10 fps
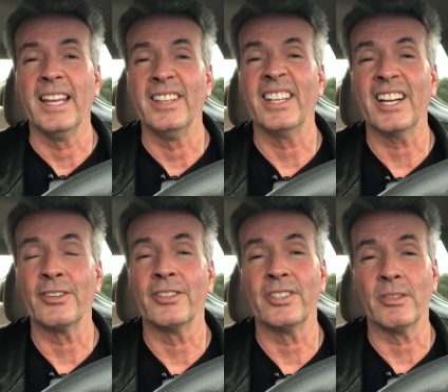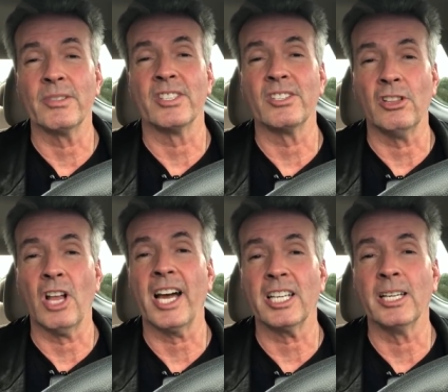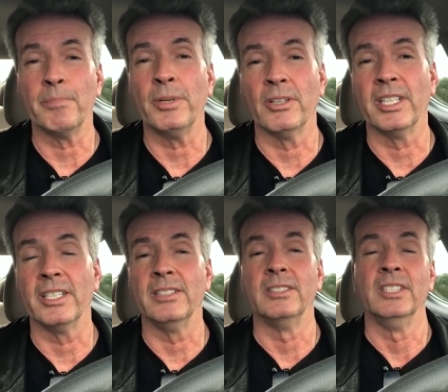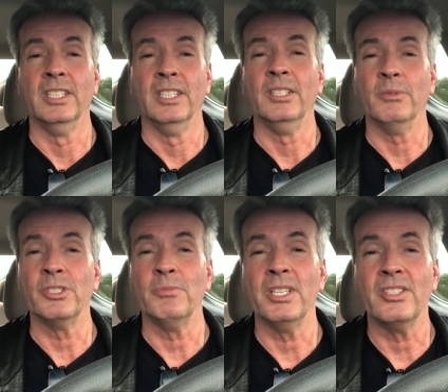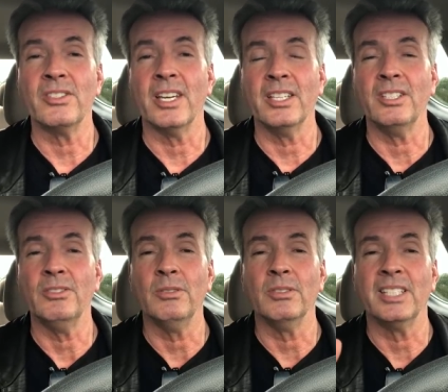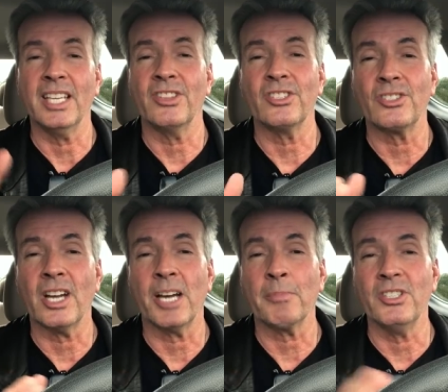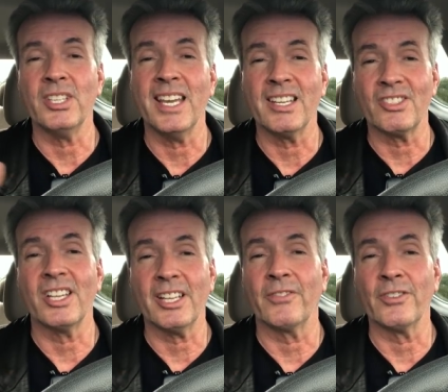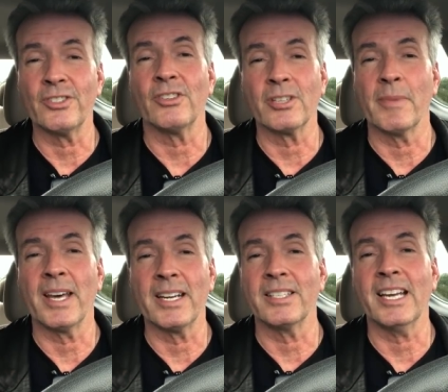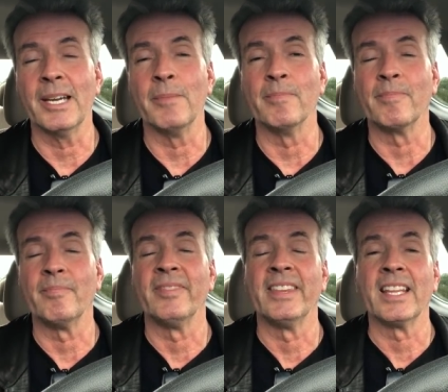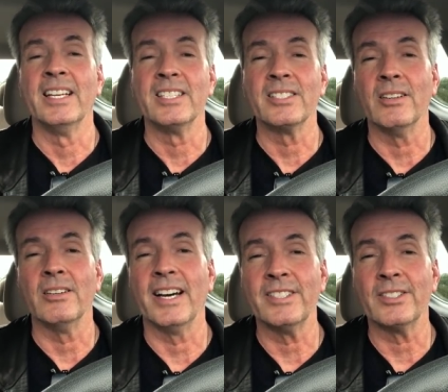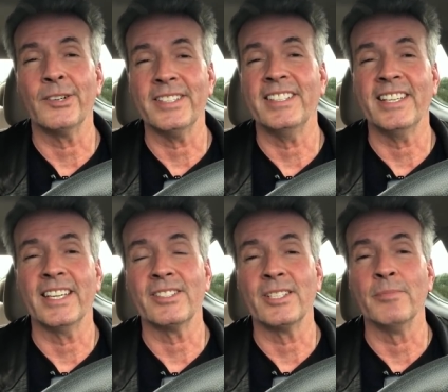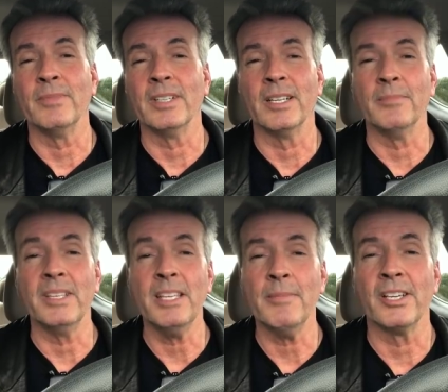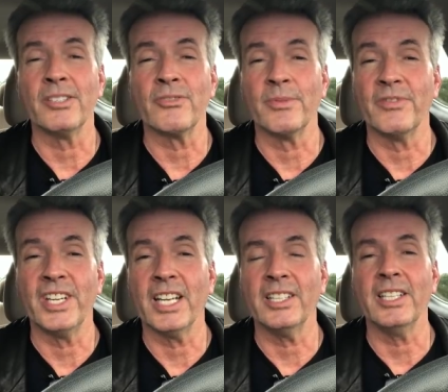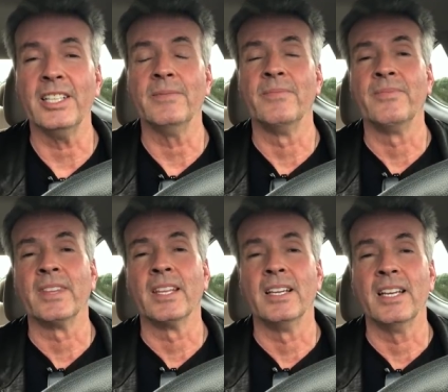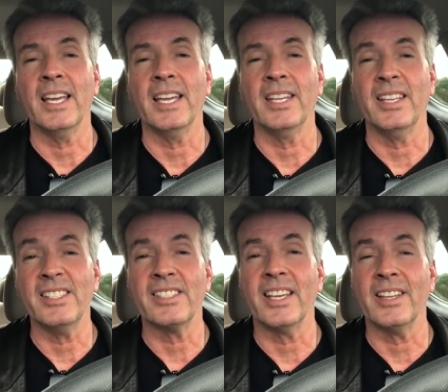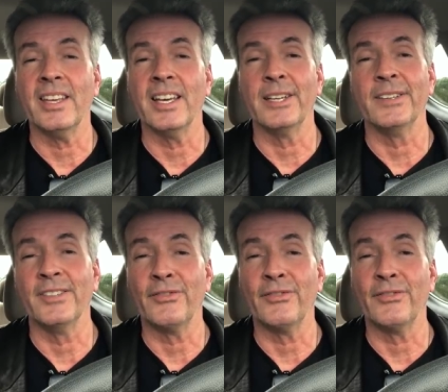And then I heard that there was this lockup period, which means that you get the stock, but you can't sell it for a certain amount of time. So I started to get some emails from Fidelity, and they said that, in